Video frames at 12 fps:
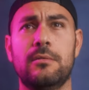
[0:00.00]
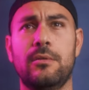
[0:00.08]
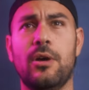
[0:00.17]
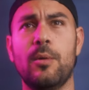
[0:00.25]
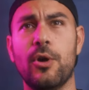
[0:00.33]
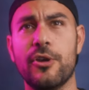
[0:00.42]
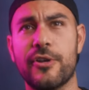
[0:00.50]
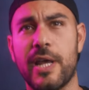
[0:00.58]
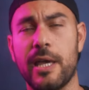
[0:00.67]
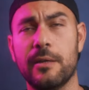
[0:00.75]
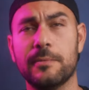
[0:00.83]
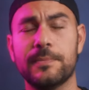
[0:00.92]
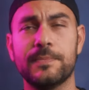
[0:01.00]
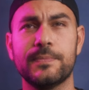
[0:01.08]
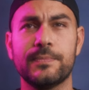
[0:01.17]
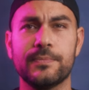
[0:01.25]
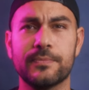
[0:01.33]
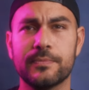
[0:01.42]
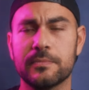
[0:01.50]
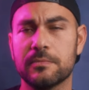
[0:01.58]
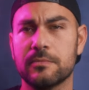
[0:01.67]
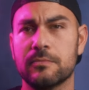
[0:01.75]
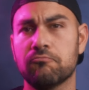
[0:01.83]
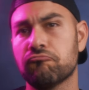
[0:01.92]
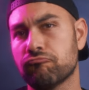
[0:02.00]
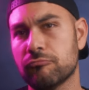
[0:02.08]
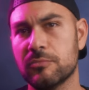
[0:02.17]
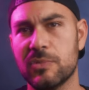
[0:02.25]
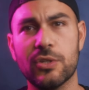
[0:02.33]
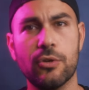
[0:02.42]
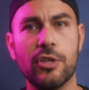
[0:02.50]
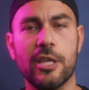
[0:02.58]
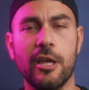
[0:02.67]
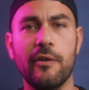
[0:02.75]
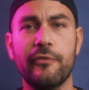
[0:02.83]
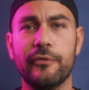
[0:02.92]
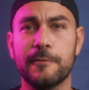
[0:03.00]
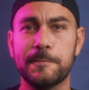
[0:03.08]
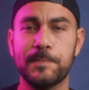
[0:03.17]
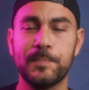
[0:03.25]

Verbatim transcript: No moire. It's good enough.